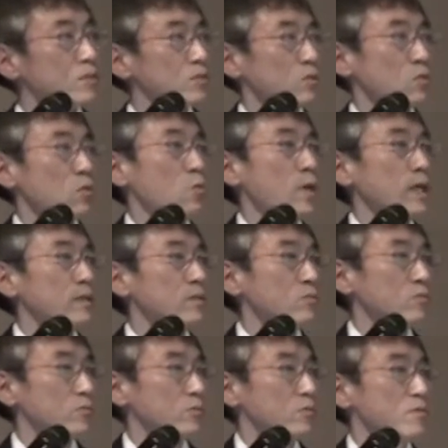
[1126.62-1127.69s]
So what
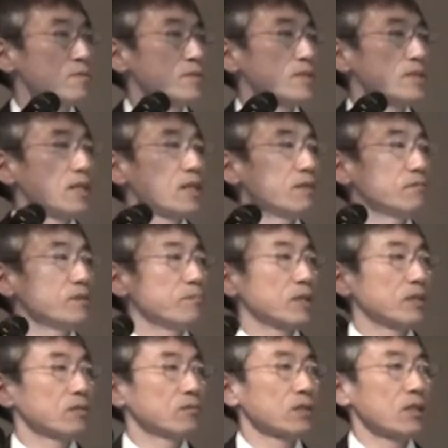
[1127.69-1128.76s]
controls the heavy
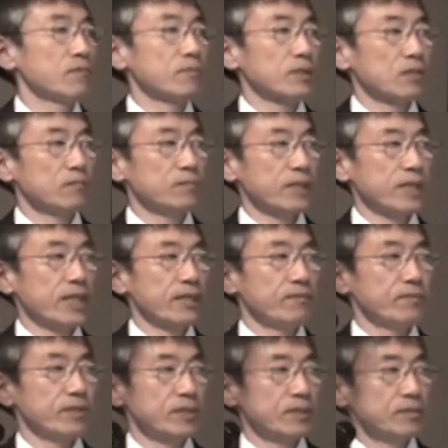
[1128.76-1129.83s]
metal chemical
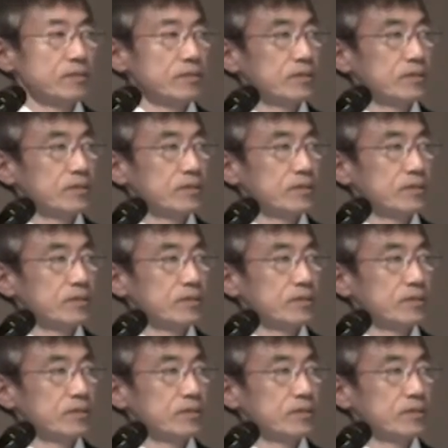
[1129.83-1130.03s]
behavior?